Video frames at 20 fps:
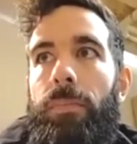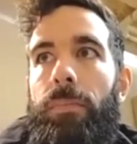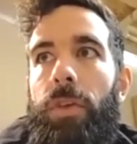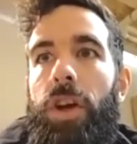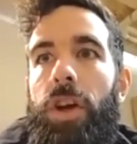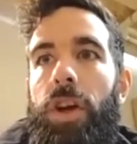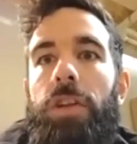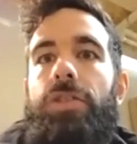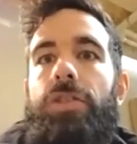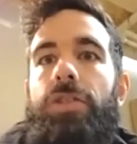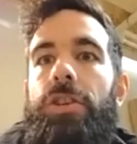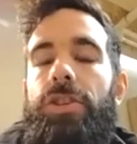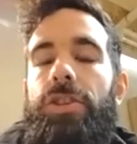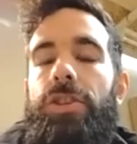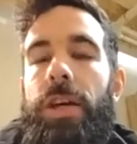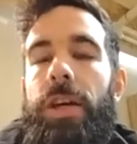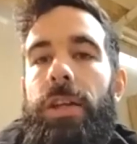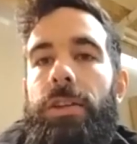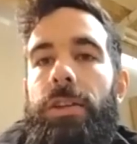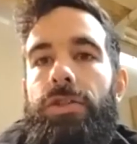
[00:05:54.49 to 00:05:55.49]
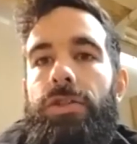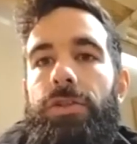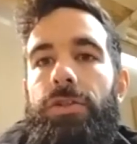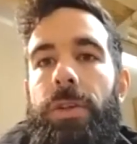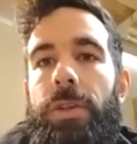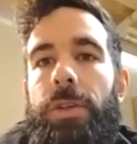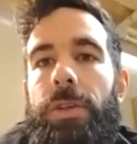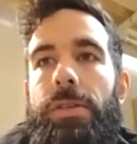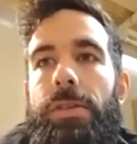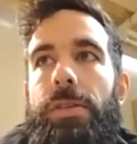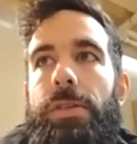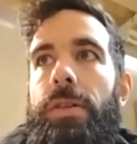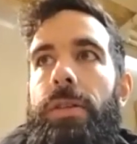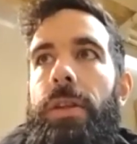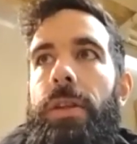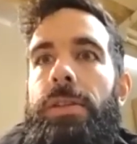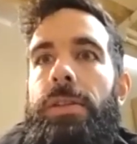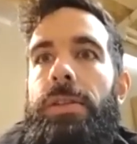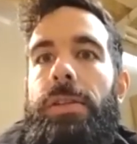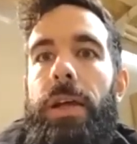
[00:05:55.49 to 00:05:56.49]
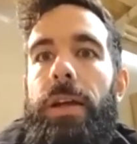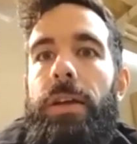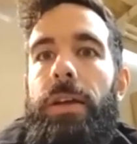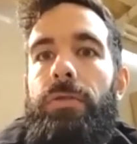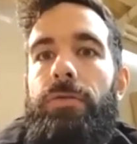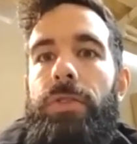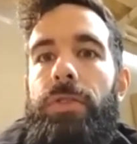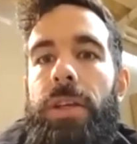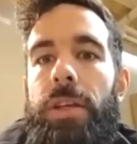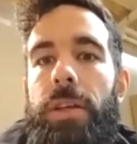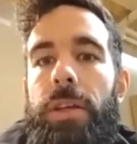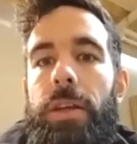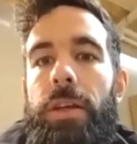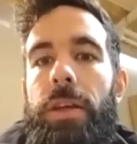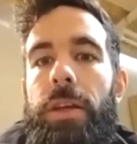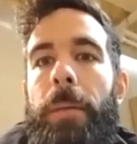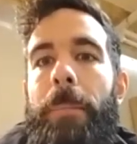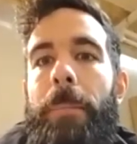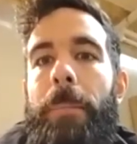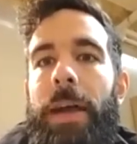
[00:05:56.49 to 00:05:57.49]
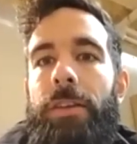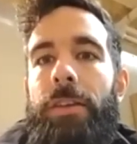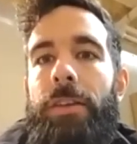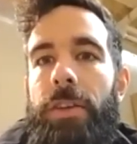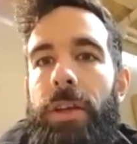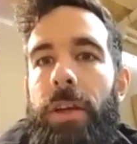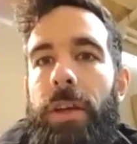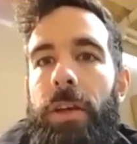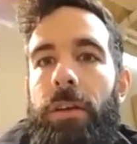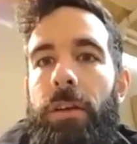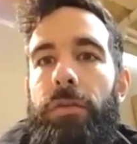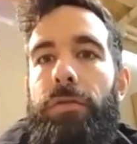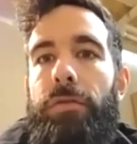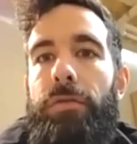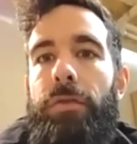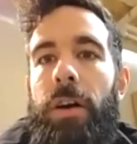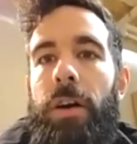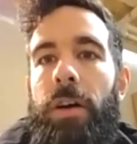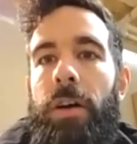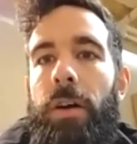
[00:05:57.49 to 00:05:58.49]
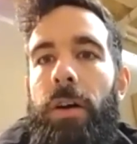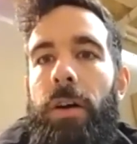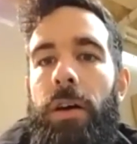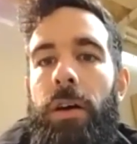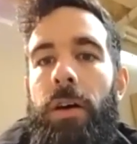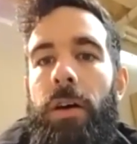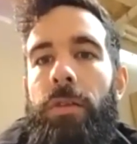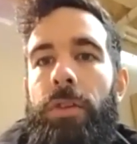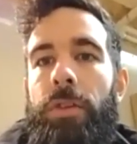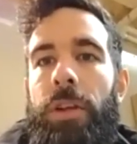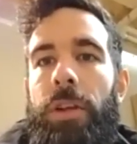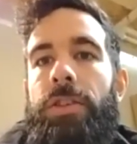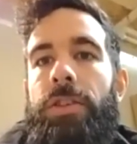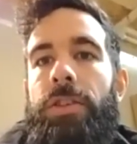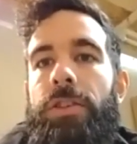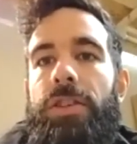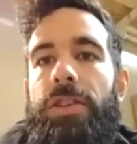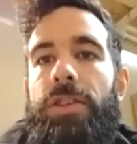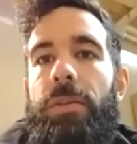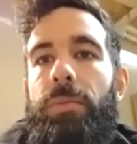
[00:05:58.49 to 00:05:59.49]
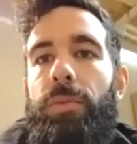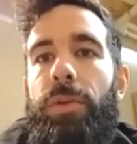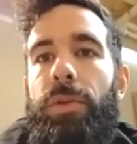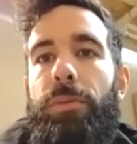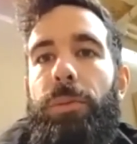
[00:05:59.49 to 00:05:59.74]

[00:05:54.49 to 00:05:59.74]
culture change, this this like reimagining of our, uh, our relationship with